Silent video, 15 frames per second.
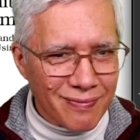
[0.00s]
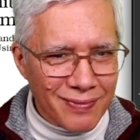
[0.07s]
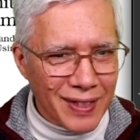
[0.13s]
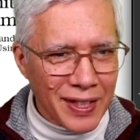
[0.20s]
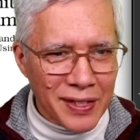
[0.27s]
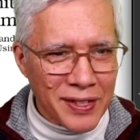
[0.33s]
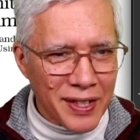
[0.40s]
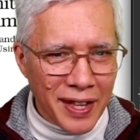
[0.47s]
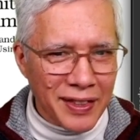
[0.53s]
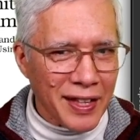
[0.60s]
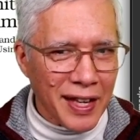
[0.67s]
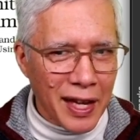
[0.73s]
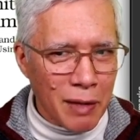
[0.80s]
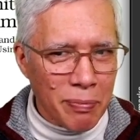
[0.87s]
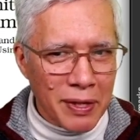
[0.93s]
it's not
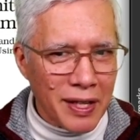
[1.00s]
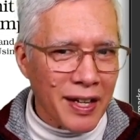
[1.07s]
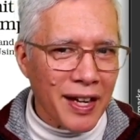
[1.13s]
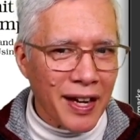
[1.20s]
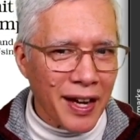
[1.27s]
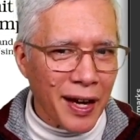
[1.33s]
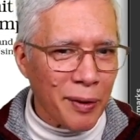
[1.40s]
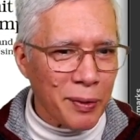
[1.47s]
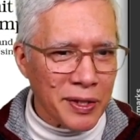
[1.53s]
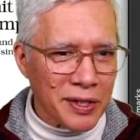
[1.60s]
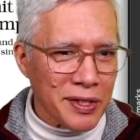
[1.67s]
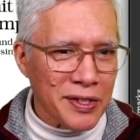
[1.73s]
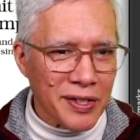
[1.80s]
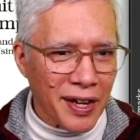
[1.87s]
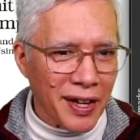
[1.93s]
the API I would
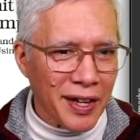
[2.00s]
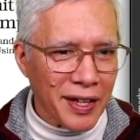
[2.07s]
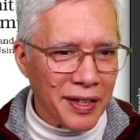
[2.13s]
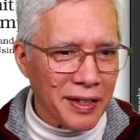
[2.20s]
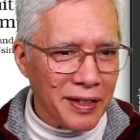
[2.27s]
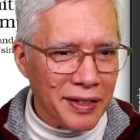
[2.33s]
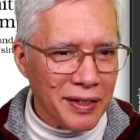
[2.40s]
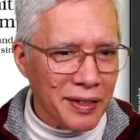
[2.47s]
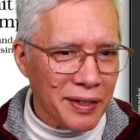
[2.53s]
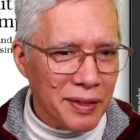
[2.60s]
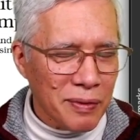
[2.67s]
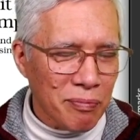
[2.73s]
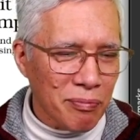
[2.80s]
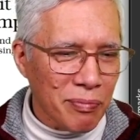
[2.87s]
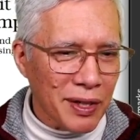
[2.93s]
design,
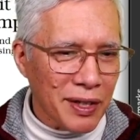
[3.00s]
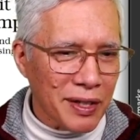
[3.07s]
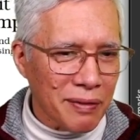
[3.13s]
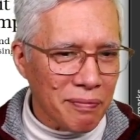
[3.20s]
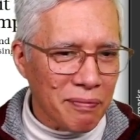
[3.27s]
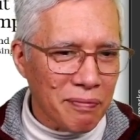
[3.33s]
but